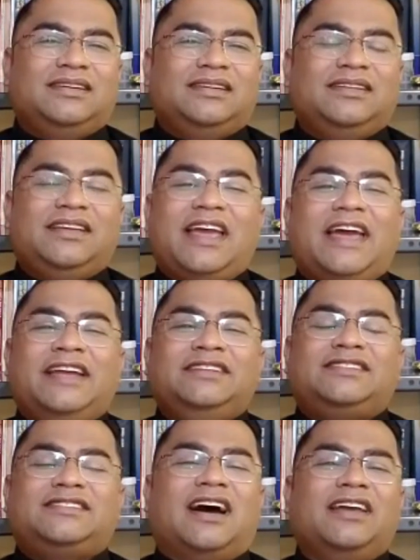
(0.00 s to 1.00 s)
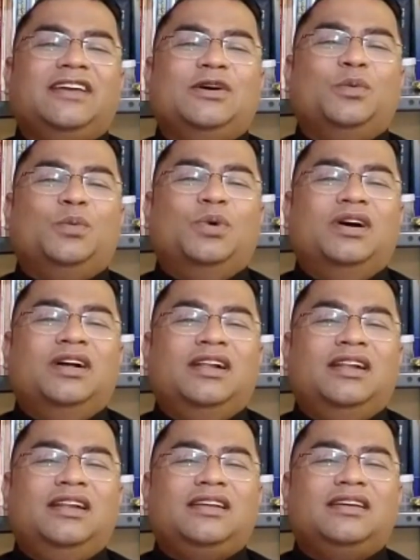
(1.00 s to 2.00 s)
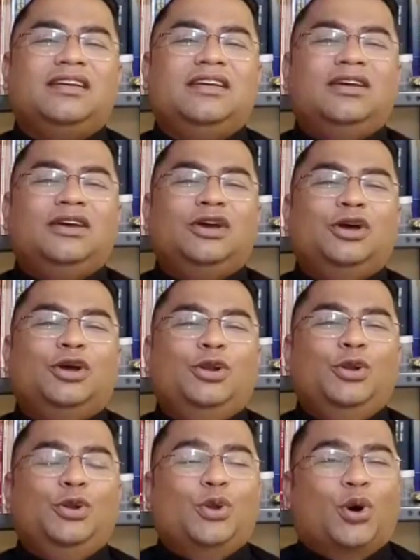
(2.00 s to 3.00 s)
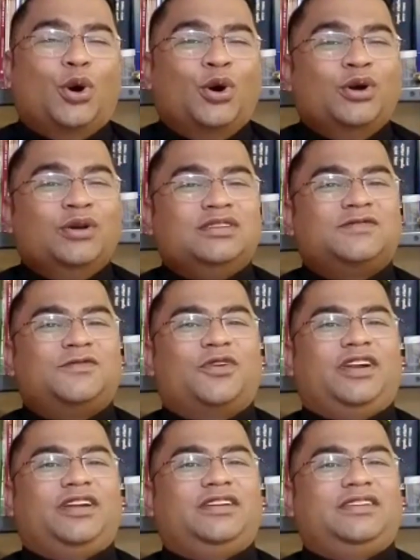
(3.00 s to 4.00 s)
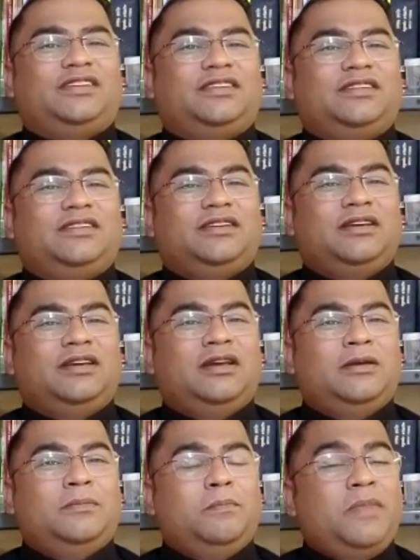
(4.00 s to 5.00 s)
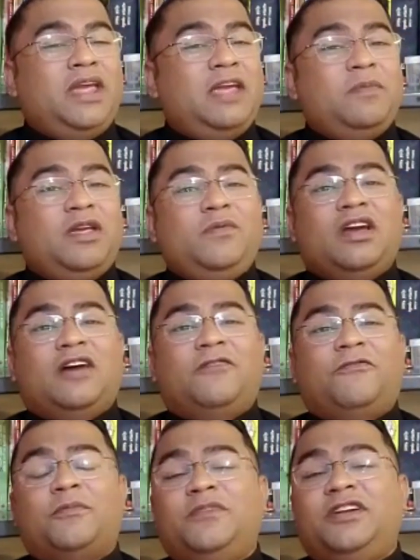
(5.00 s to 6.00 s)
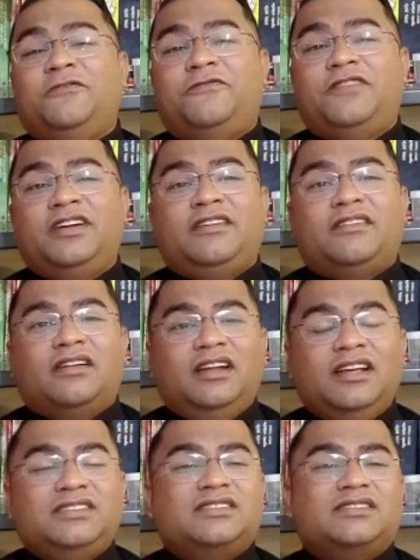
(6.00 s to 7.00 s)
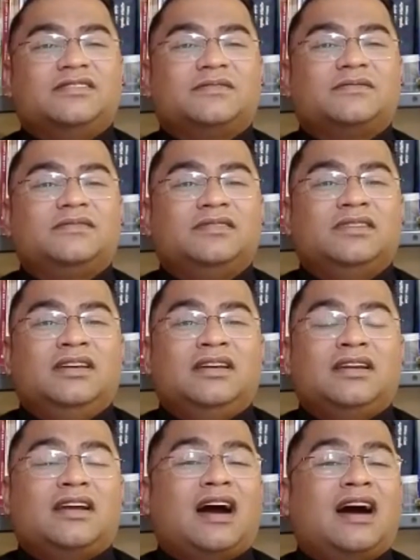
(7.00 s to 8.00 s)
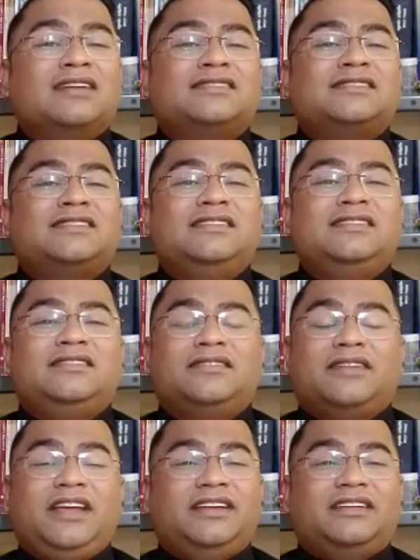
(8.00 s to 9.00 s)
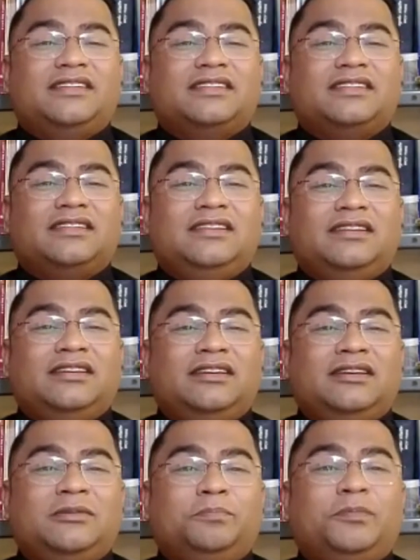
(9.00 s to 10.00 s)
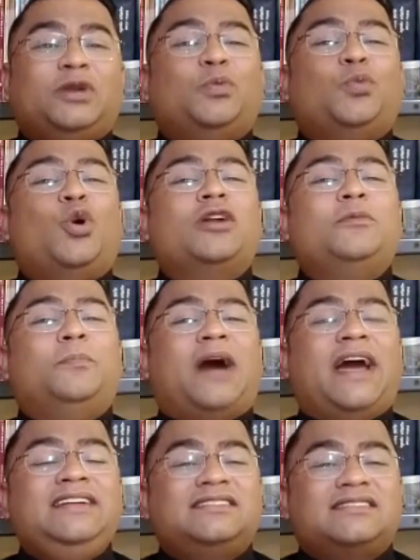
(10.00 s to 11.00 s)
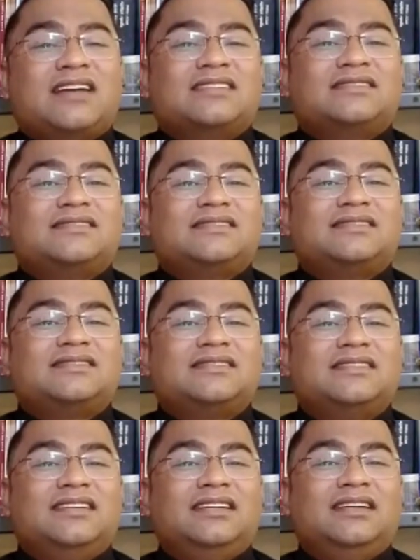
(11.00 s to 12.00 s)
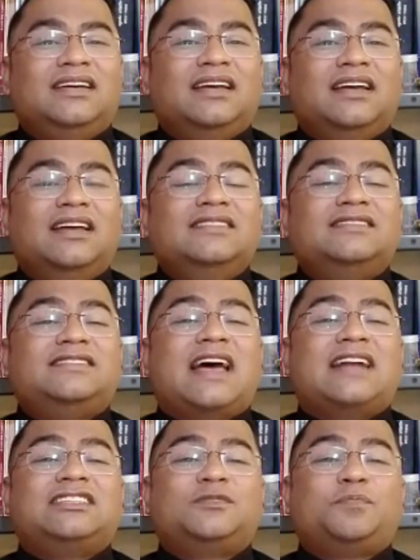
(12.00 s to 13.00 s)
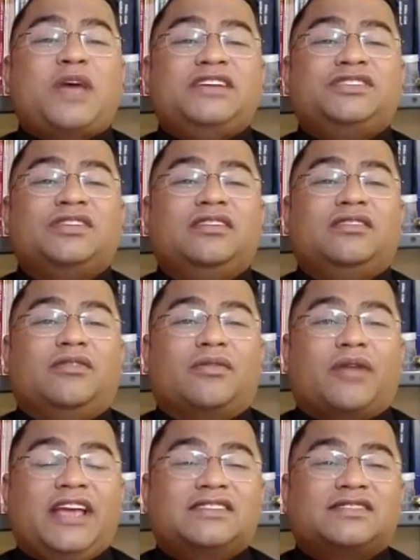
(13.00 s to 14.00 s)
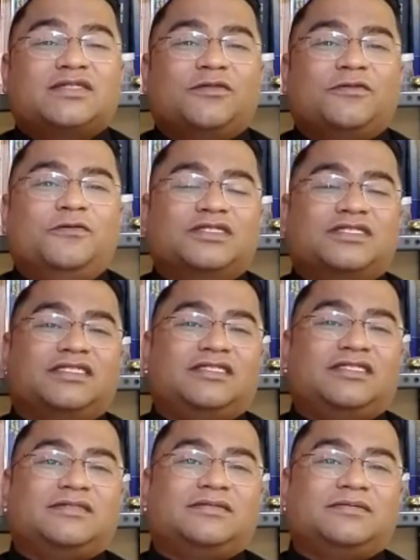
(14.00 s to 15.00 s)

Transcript: The entire world longs for it. Maybe we are from different religions caste and creed. But what binds us is that special grace of visit.